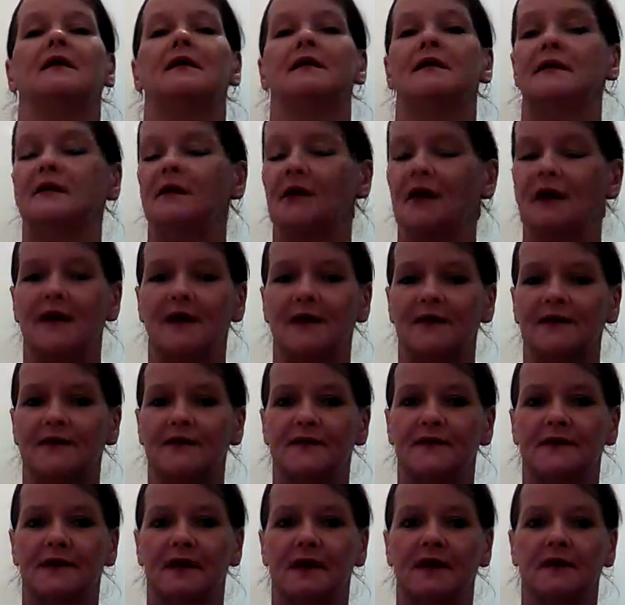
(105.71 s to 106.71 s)
Not
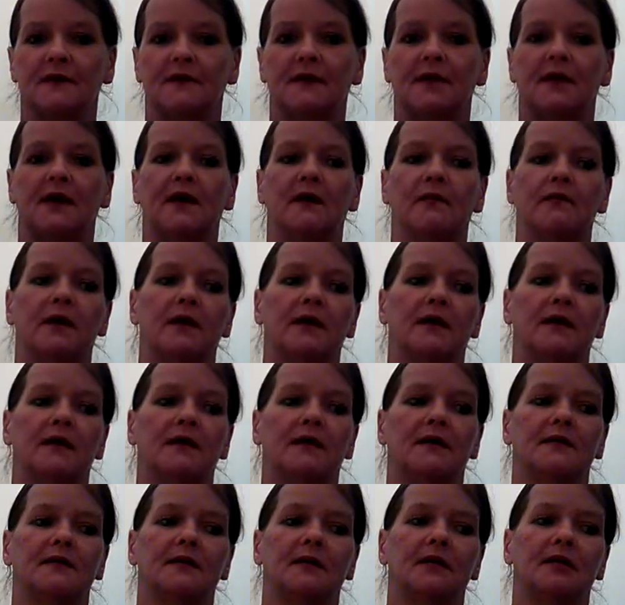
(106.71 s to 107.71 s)
necessarily,
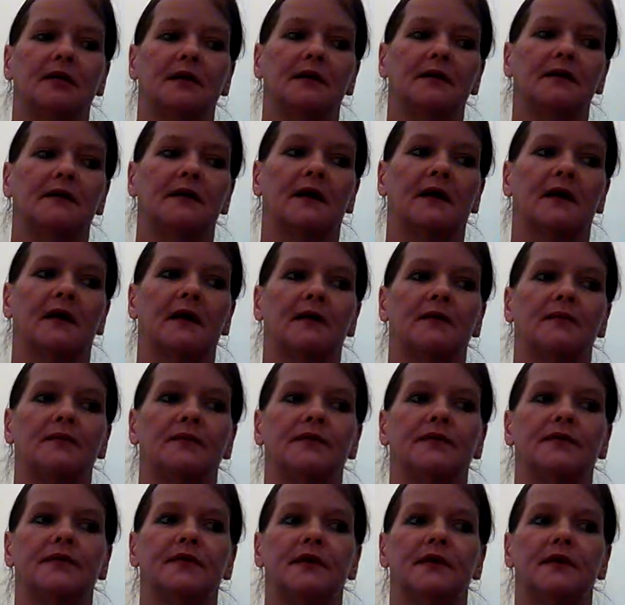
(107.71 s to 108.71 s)
because a lot of times
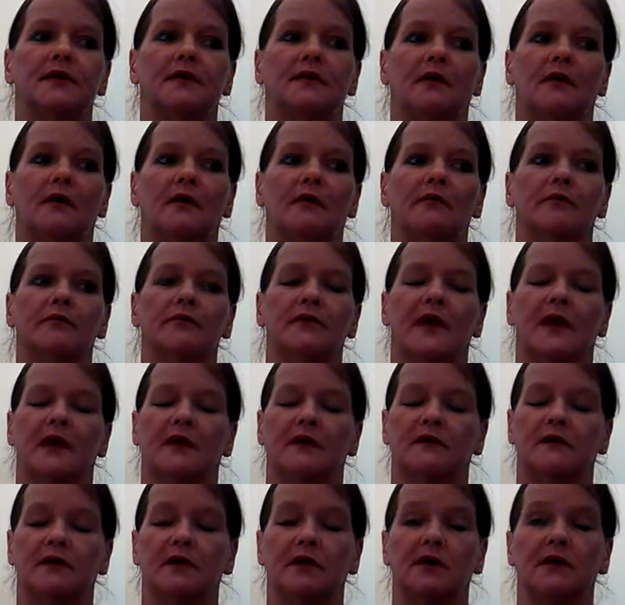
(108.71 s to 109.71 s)
these homes
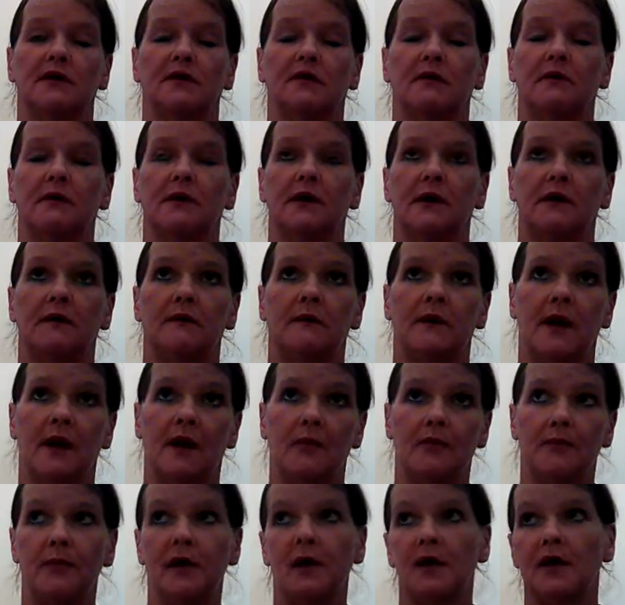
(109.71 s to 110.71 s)
actually don't even have
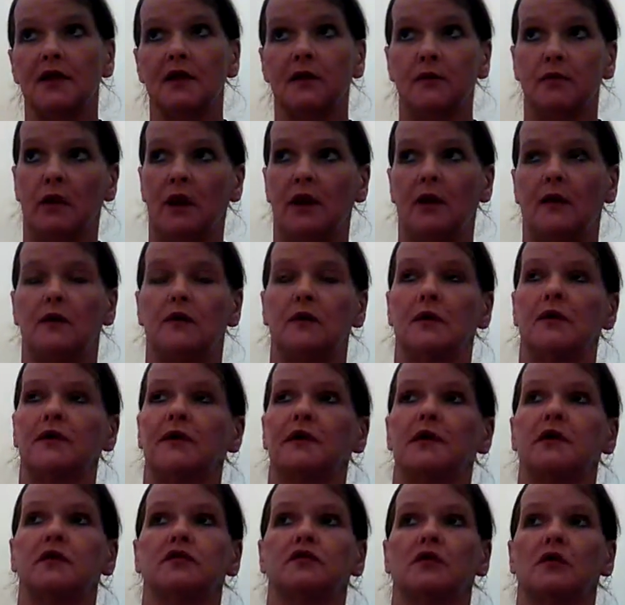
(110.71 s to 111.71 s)
beds ready for
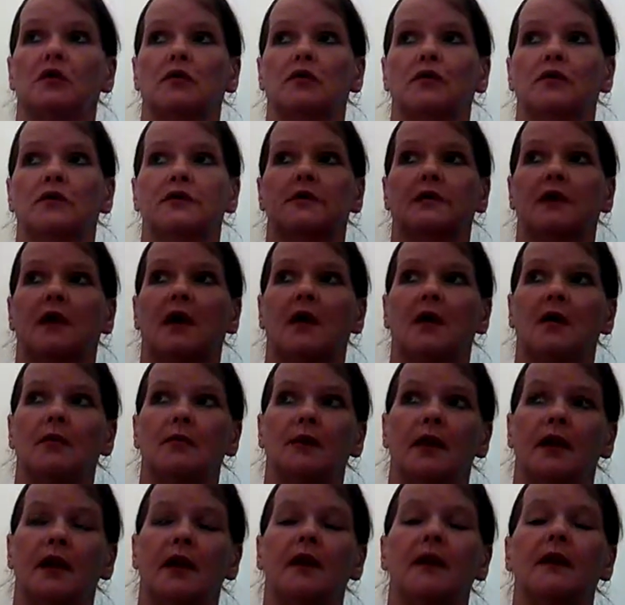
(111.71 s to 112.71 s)
these children to come
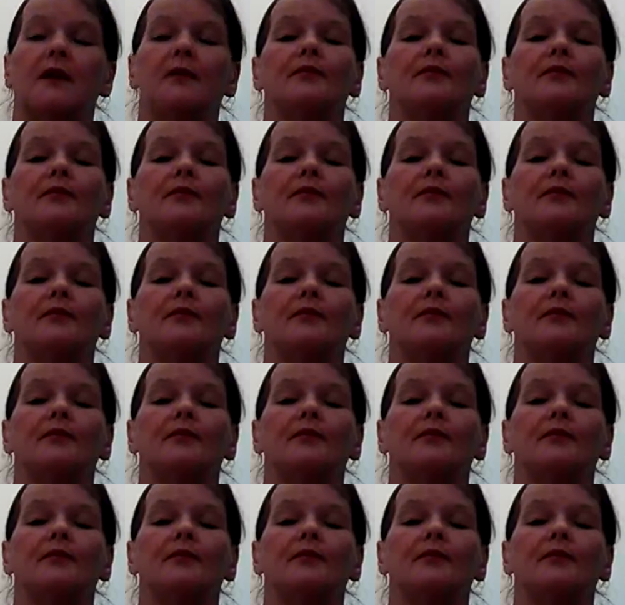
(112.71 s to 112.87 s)
in,